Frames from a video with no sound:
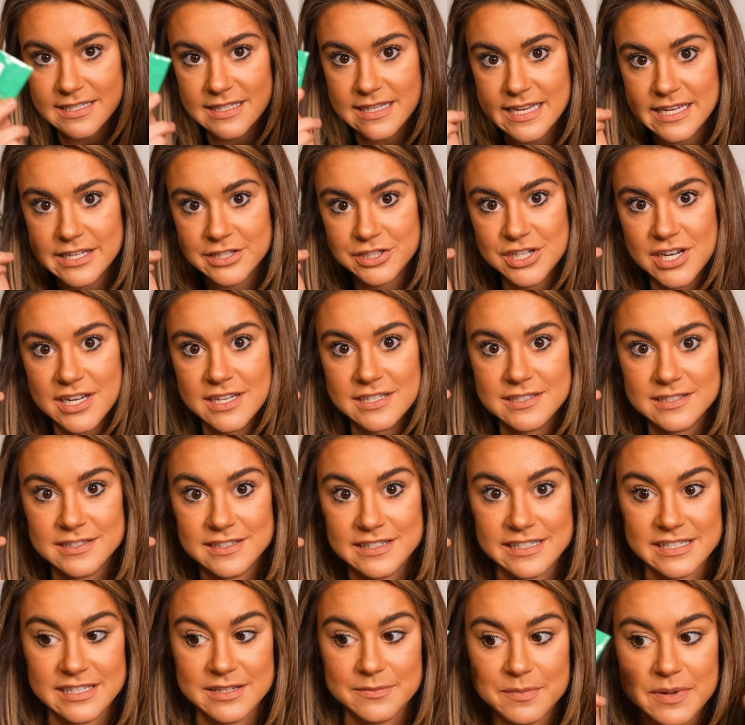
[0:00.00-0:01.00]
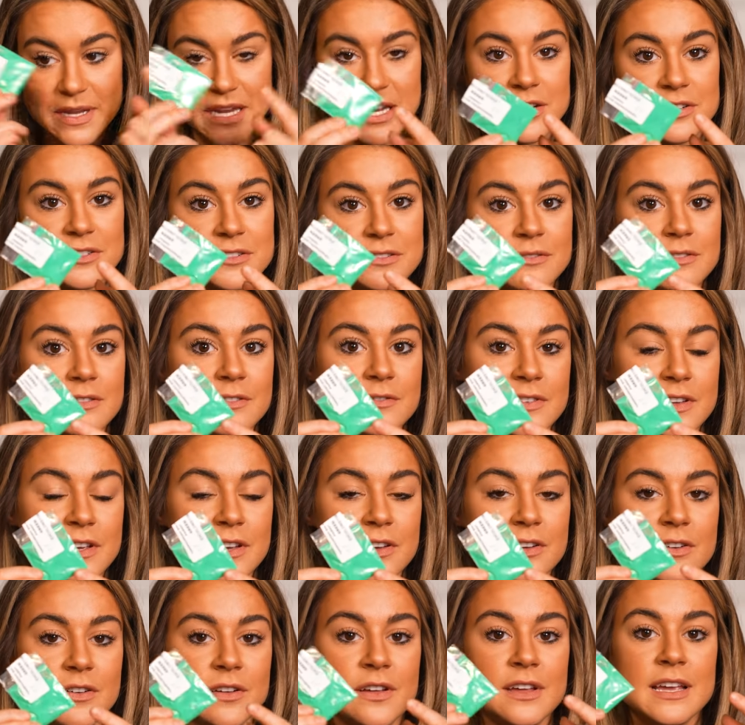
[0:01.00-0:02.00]
they just disappear to
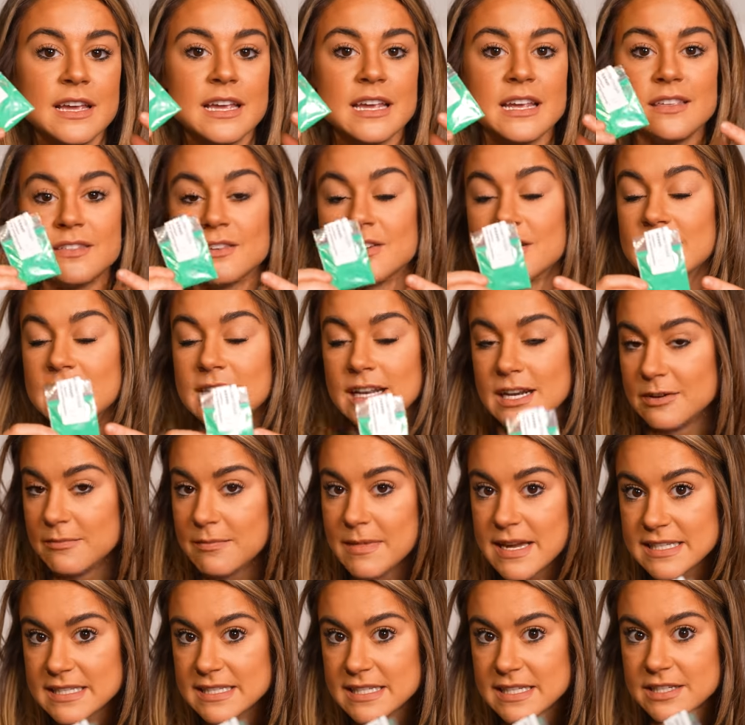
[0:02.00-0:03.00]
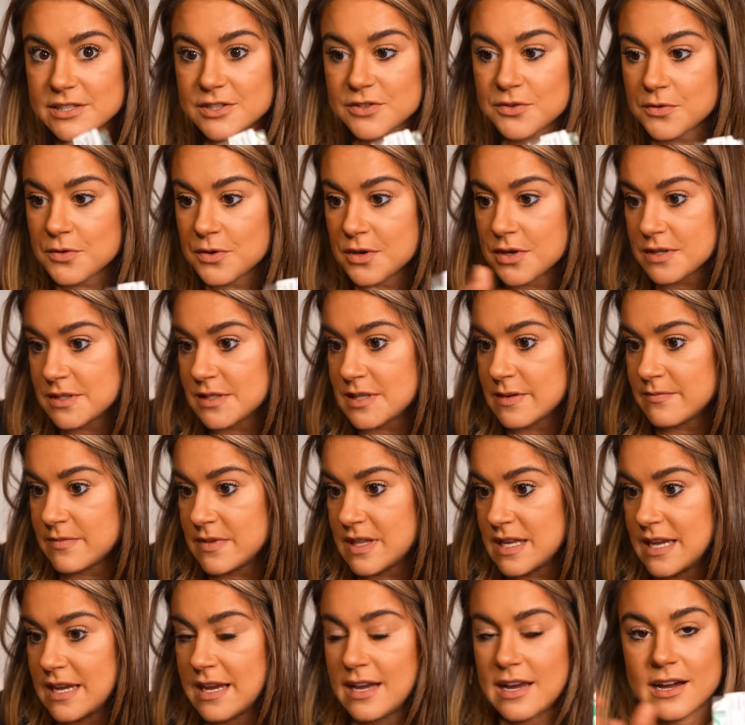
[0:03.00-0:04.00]
reveal either a hidden message or
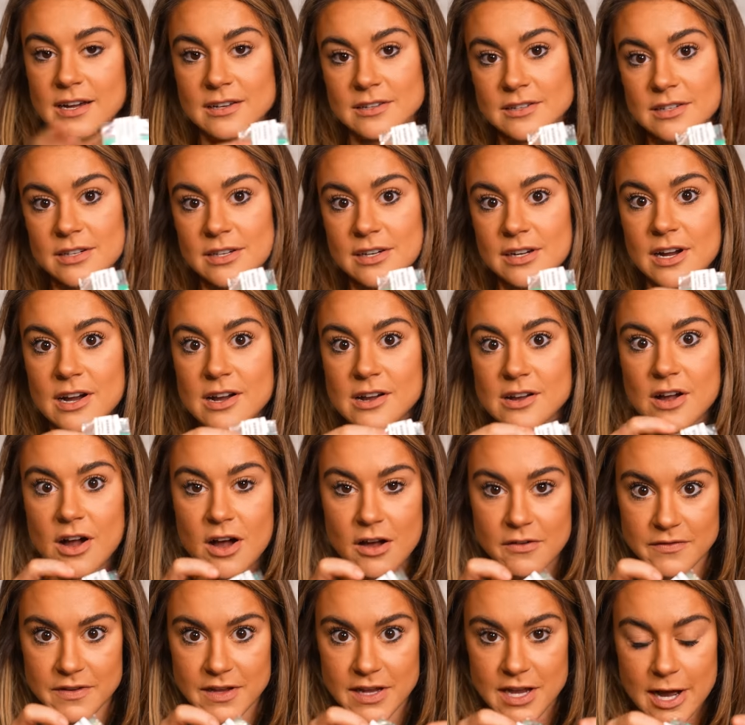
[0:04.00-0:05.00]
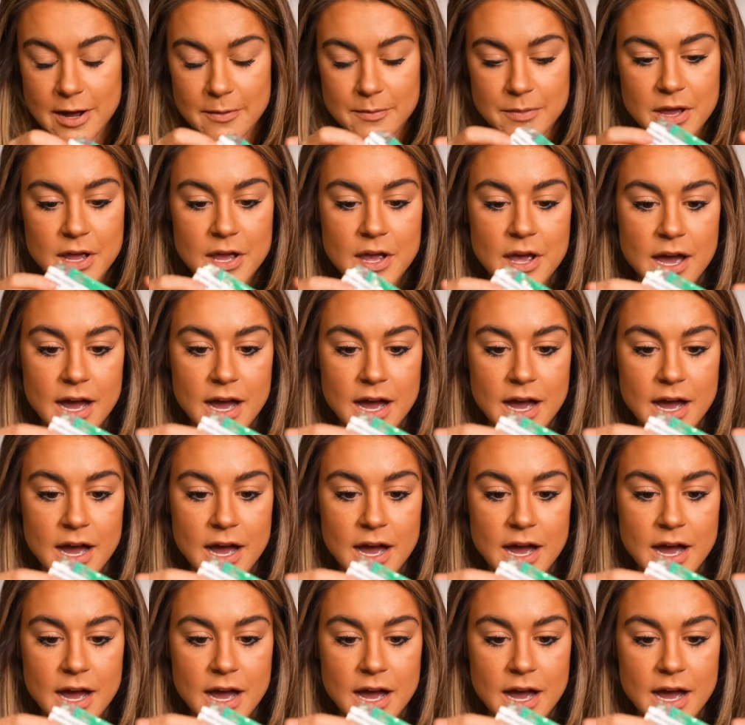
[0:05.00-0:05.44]
something under a coffee cup.